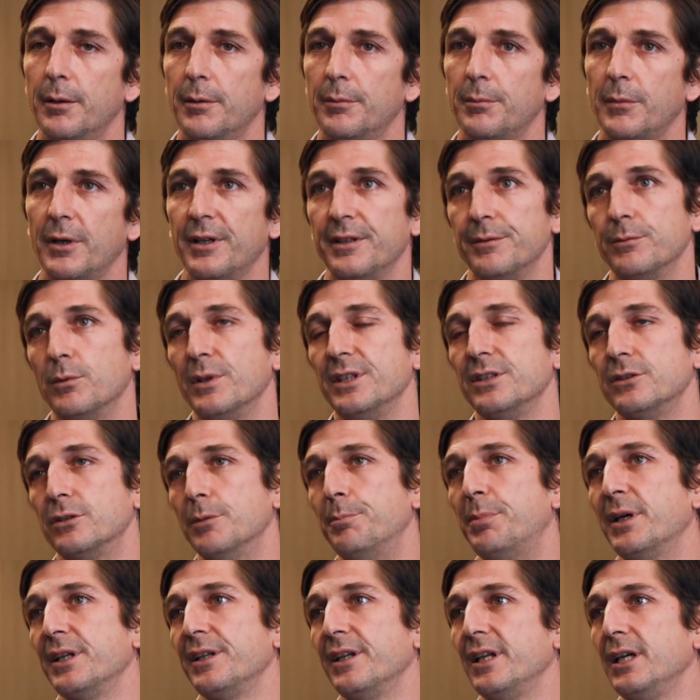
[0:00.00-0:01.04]
And when the
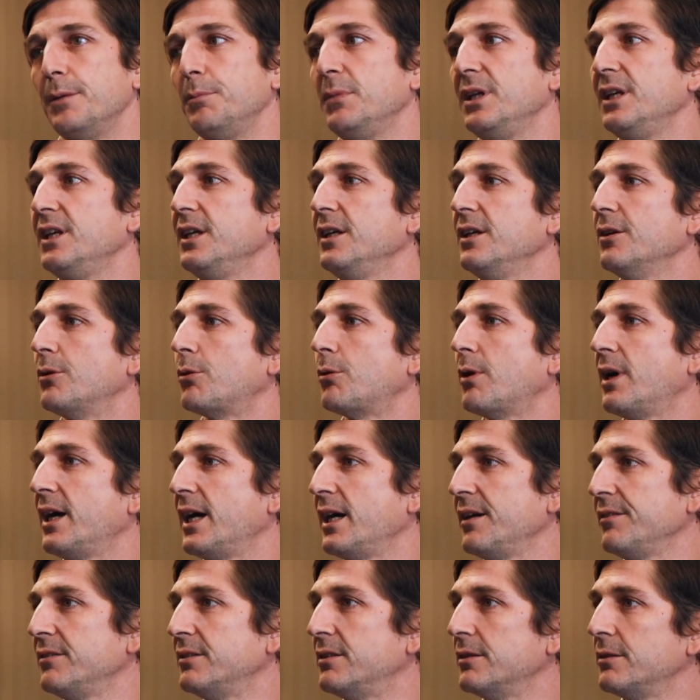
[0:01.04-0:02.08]
pandemic
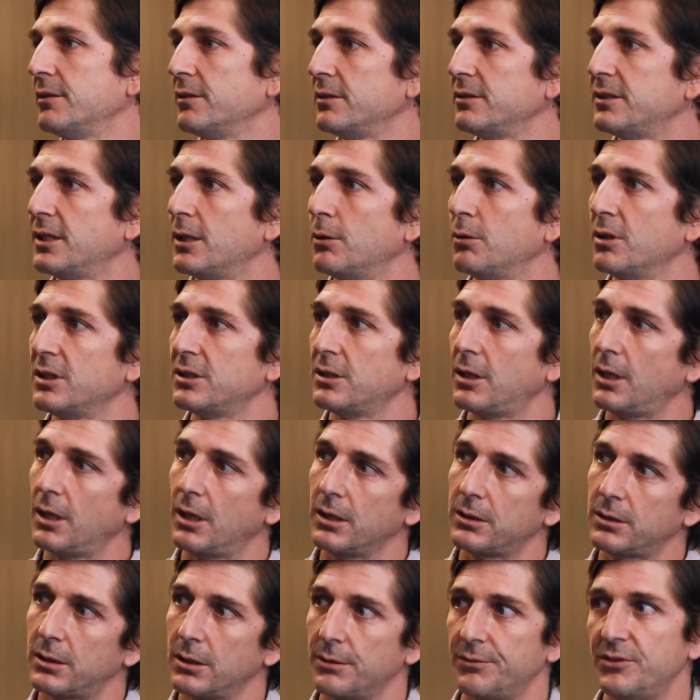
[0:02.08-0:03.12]
arrived, there was a
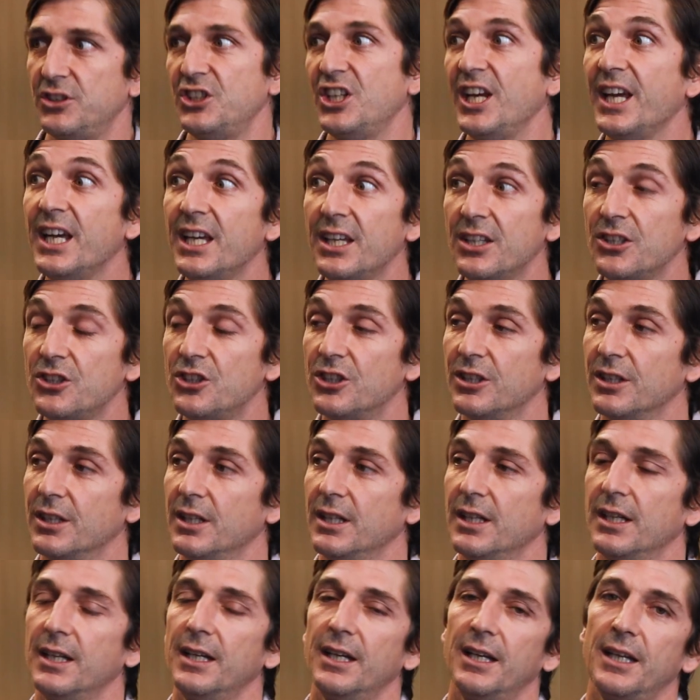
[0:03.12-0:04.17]
lot of change,
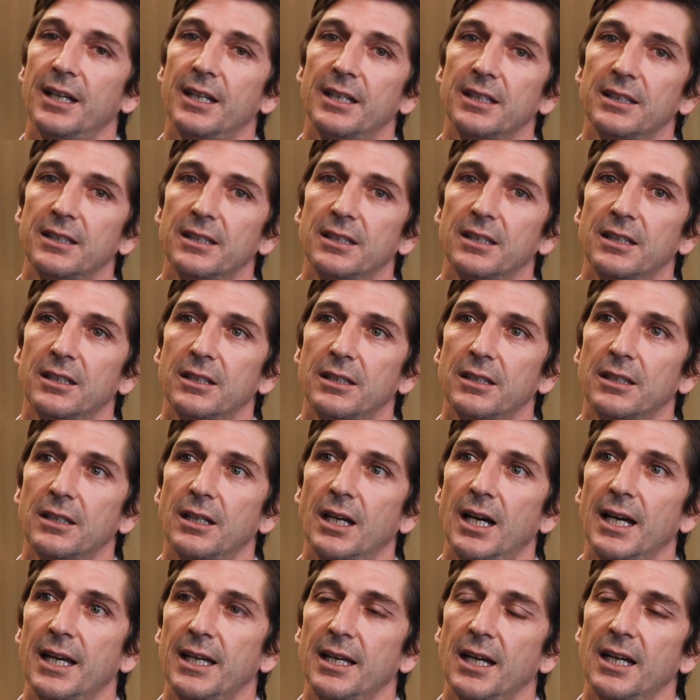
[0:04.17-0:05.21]
and
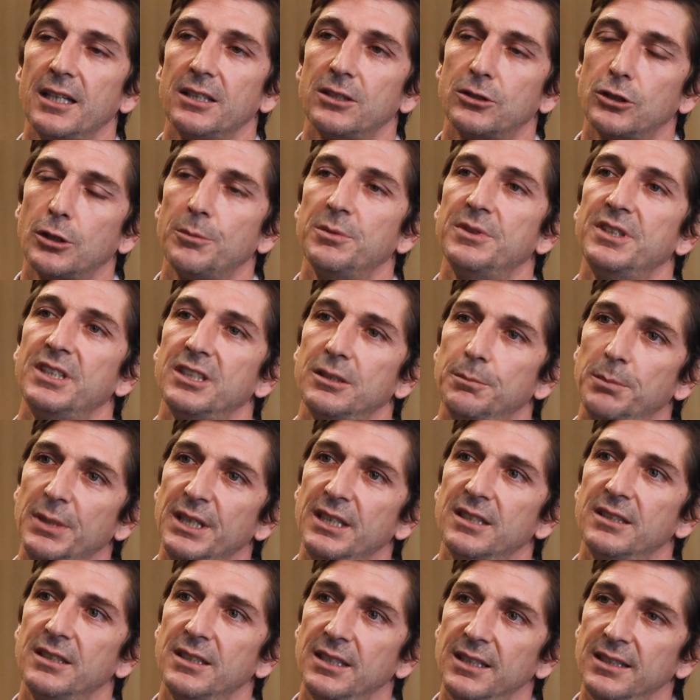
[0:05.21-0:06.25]
I stopped this
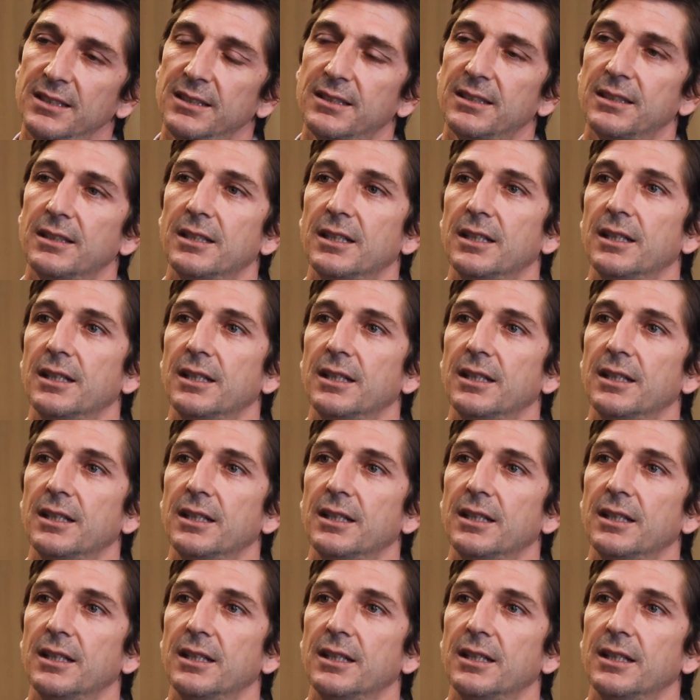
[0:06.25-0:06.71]
business.